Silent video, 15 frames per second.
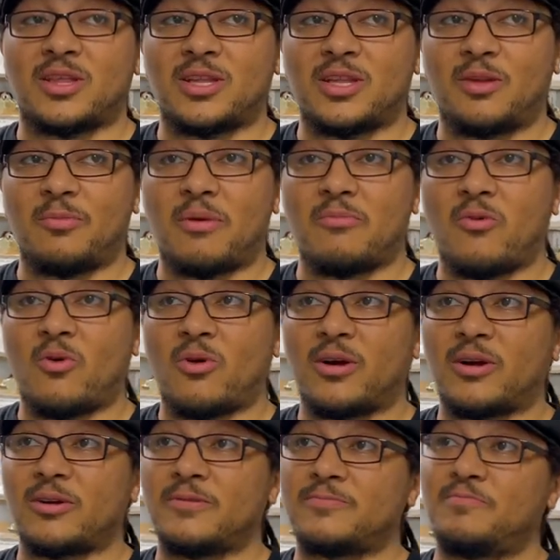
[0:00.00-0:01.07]
a little bit
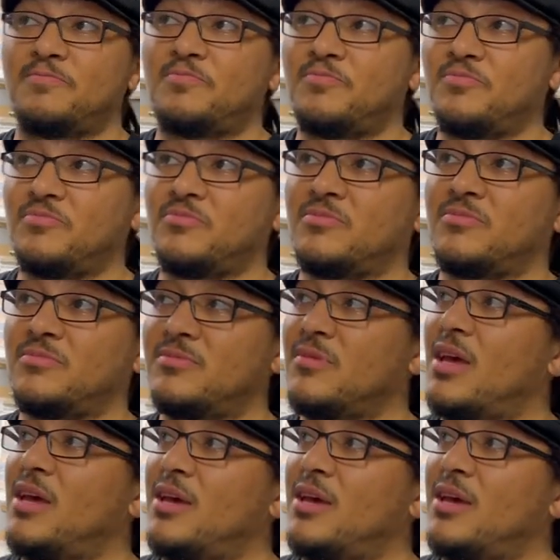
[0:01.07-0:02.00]
more, mm,